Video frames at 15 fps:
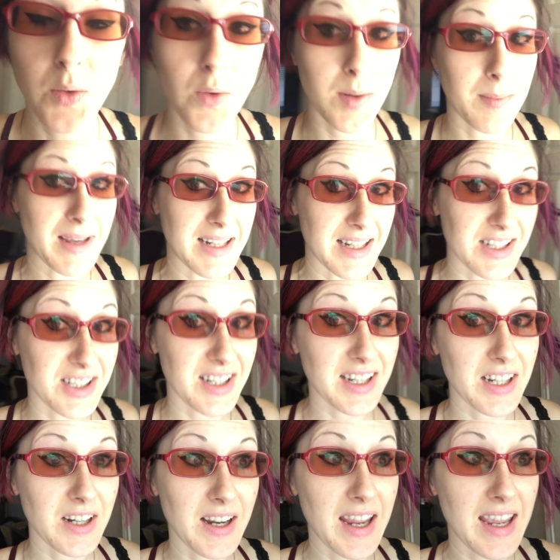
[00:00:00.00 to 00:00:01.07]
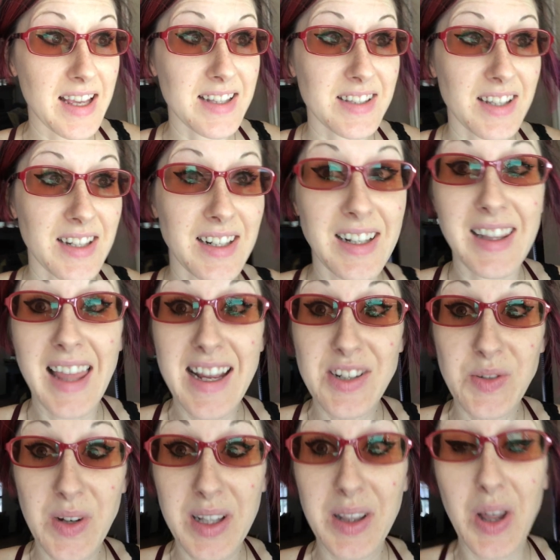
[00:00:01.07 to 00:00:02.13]
We managed to get our hands on an
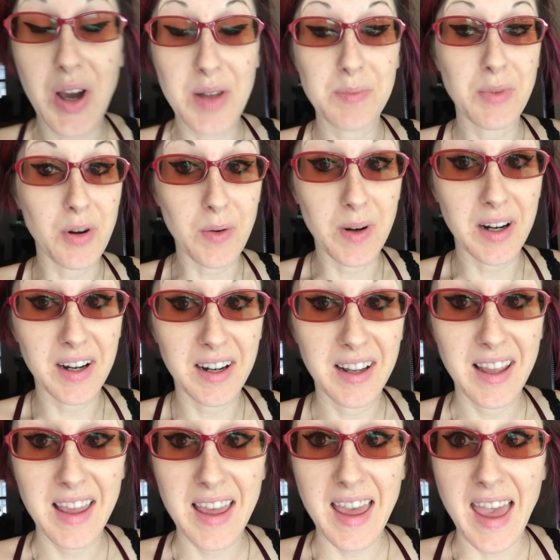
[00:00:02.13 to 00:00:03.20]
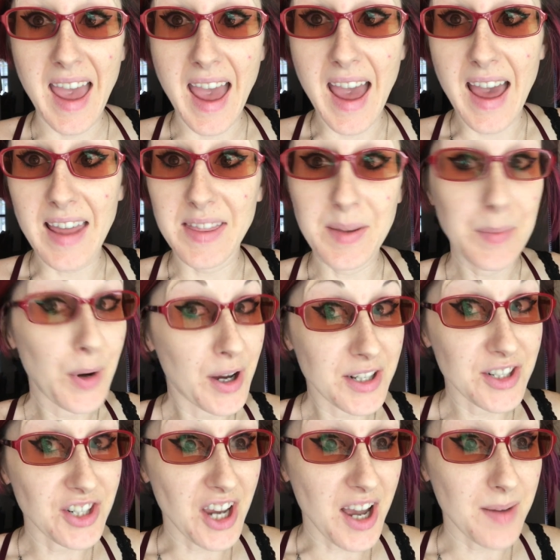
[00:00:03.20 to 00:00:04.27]
electric lawn mower at the
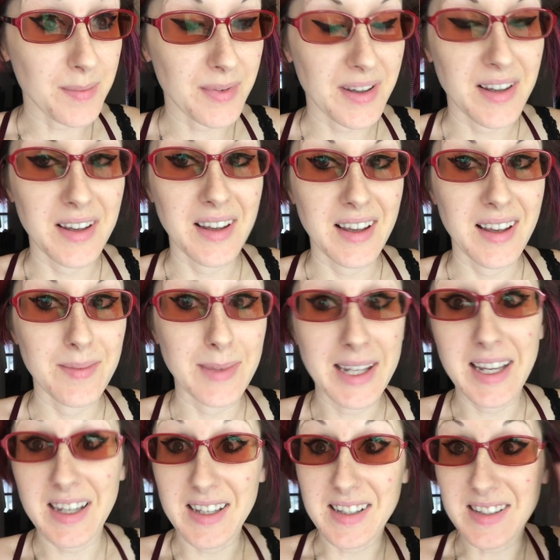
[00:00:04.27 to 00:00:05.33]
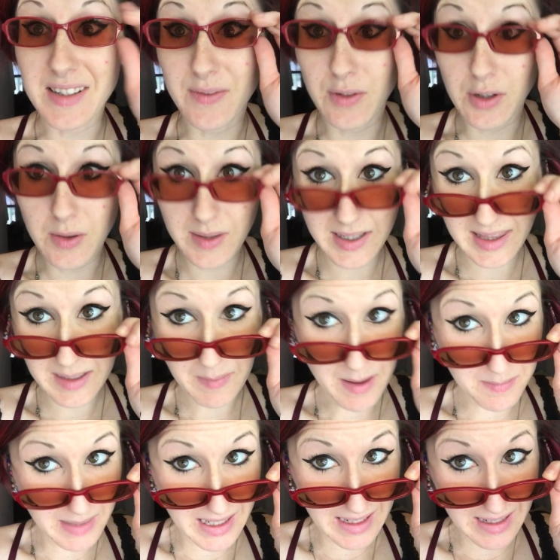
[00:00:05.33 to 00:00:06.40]
pawn shop because if you know anything
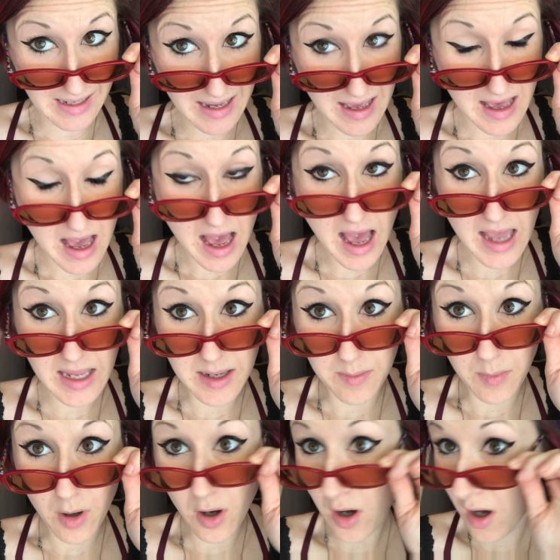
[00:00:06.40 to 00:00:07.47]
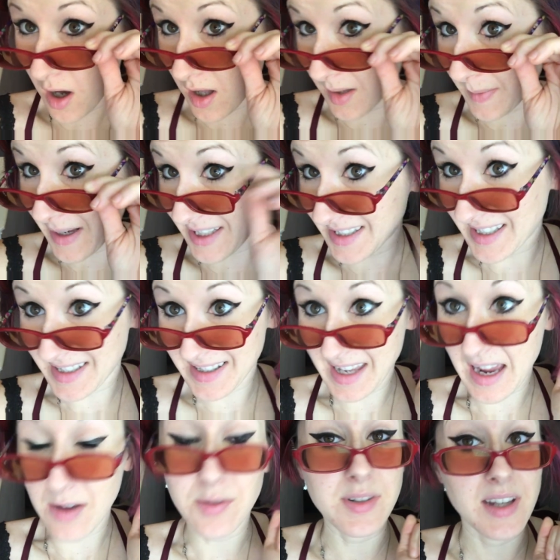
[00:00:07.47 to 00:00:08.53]
about me, I am all about a
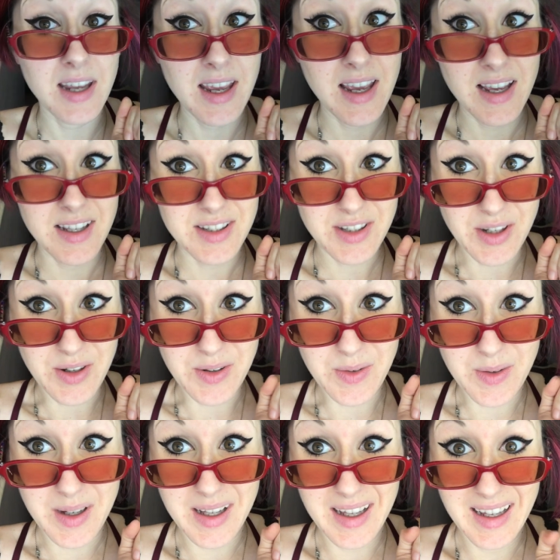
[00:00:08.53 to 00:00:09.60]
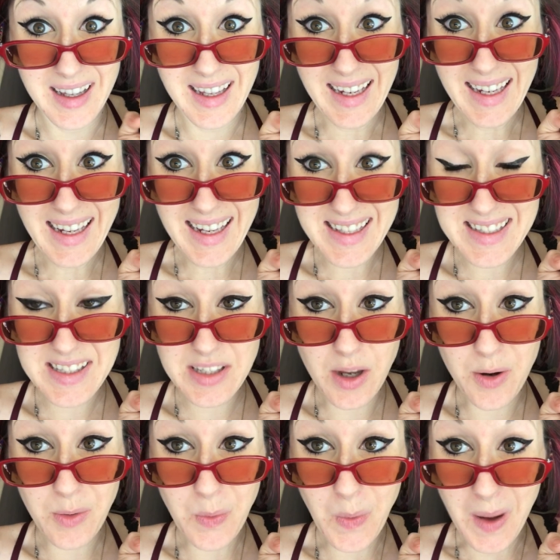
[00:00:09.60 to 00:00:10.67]
discount. So it's
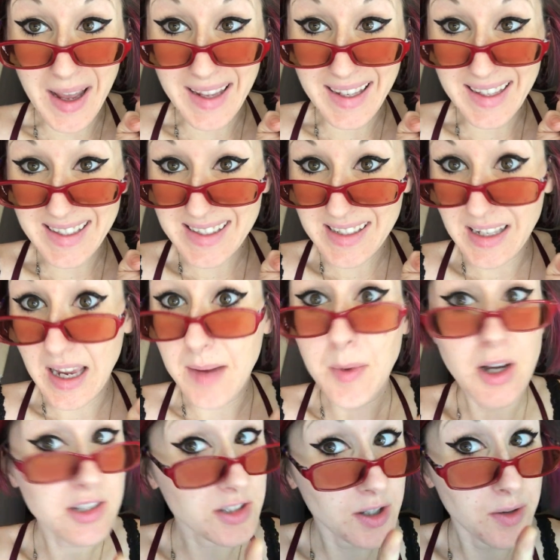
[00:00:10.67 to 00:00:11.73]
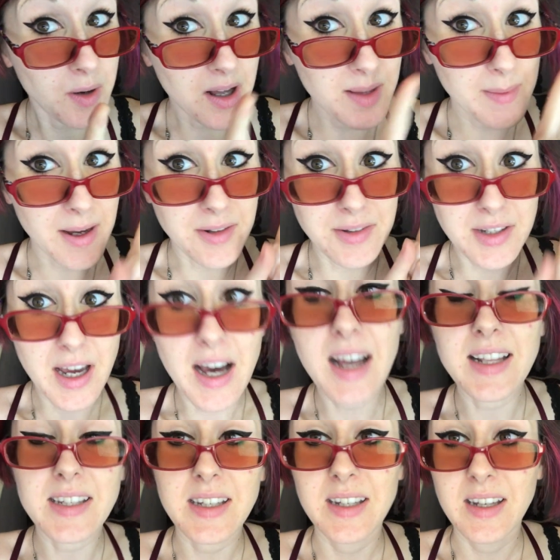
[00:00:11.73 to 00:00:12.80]
so quiet. I'm also all about
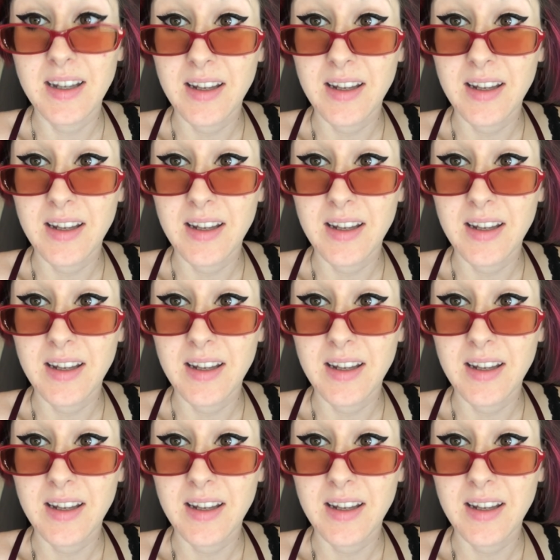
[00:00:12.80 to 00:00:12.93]
not